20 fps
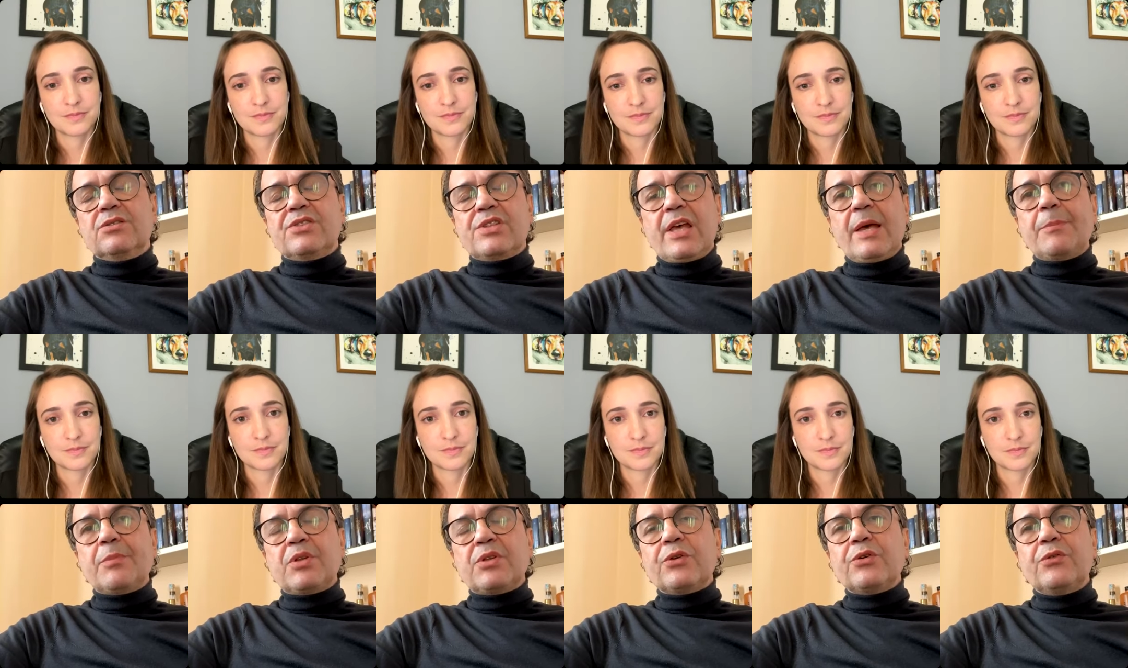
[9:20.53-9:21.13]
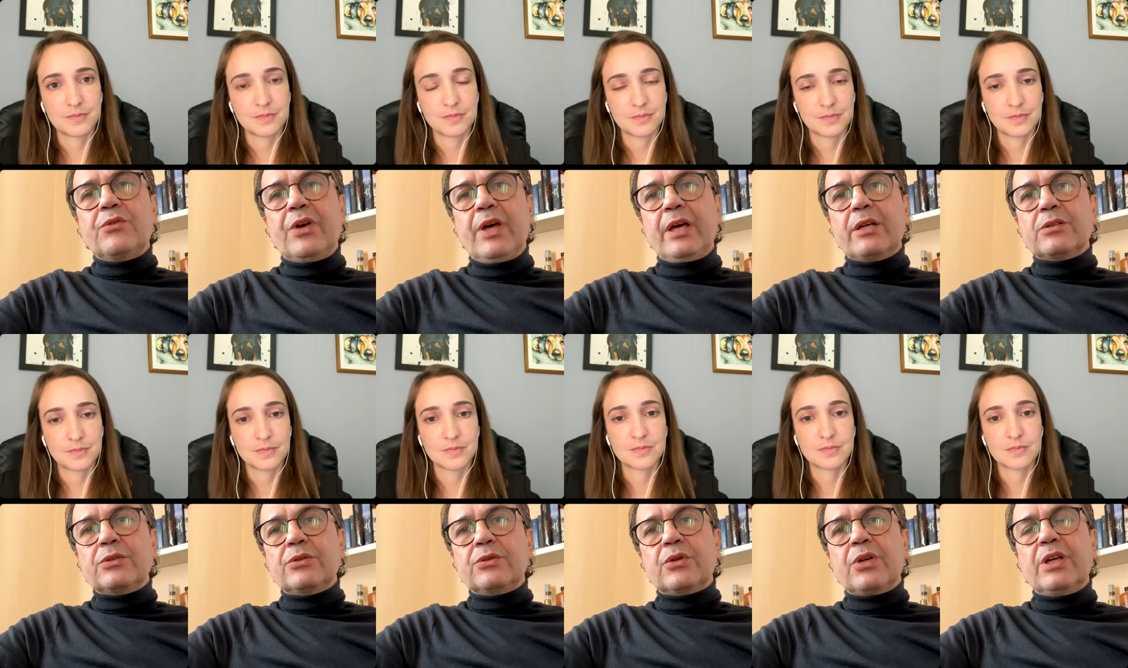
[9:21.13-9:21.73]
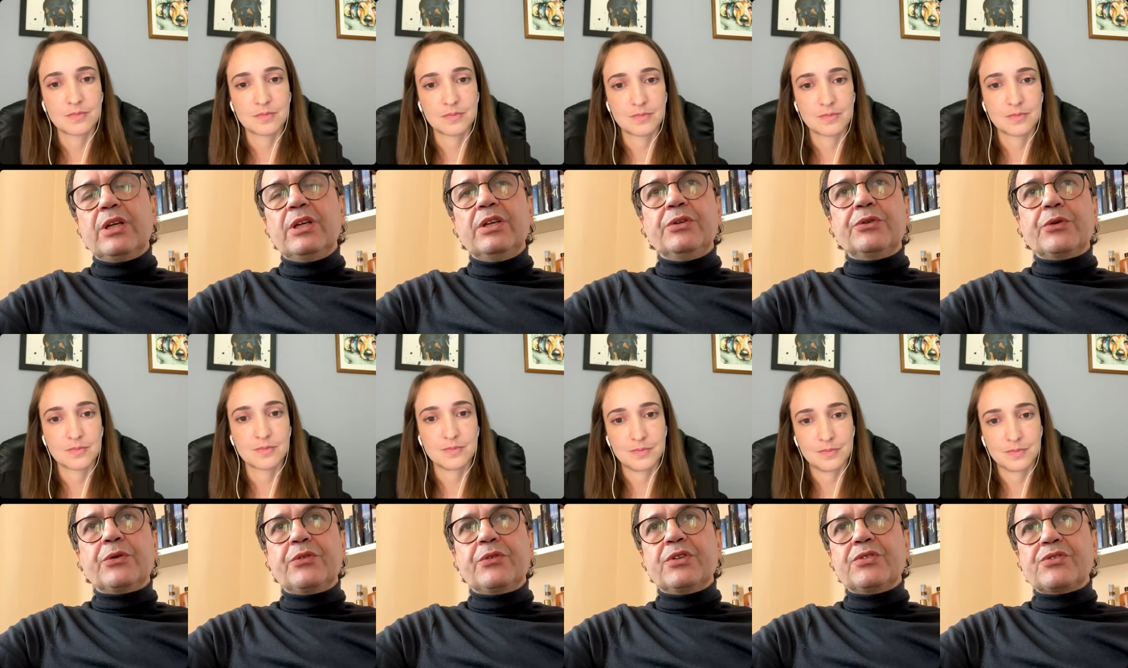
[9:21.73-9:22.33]
Speaker 1: septal vector and
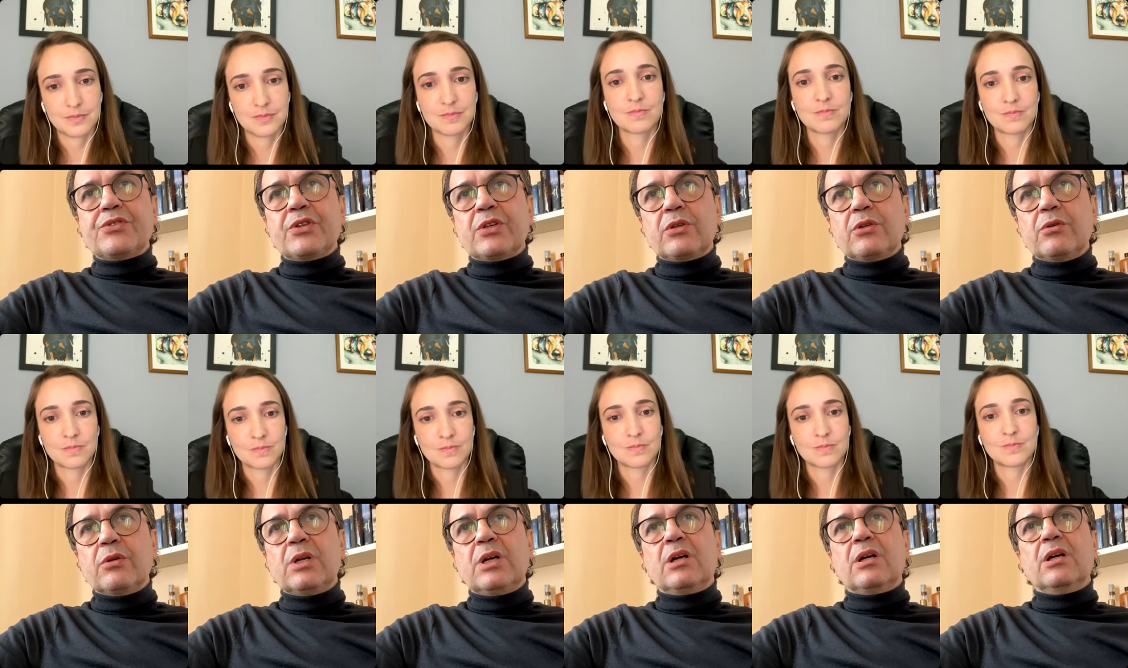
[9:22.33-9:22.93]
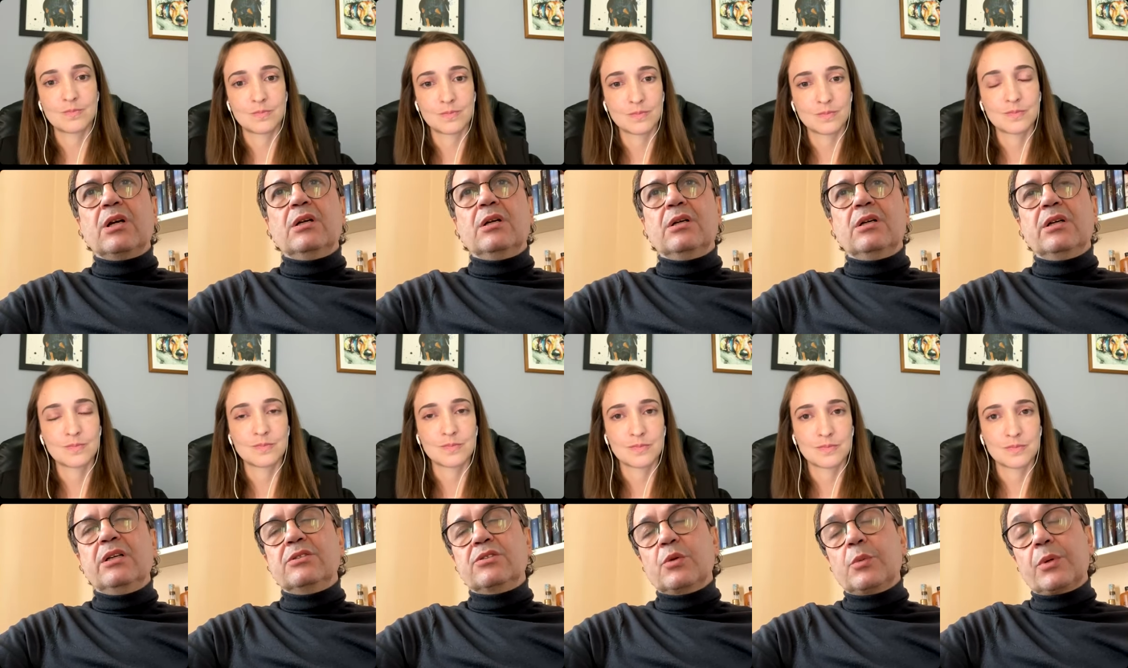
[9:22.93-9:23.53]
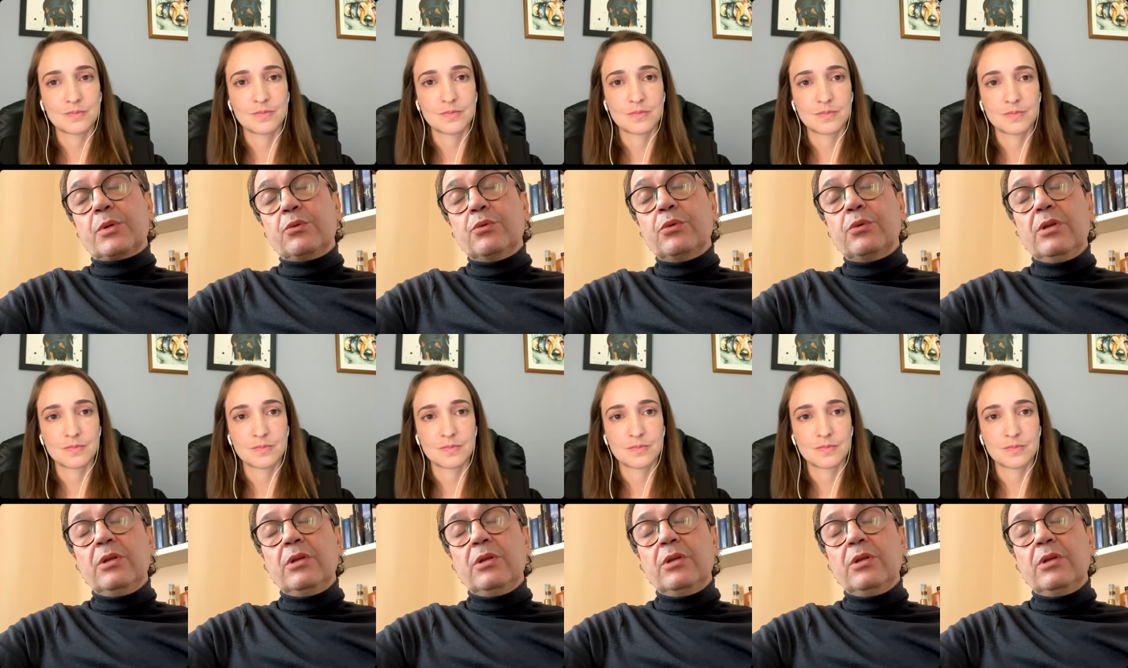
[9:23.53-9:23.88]
interventricular uh, and so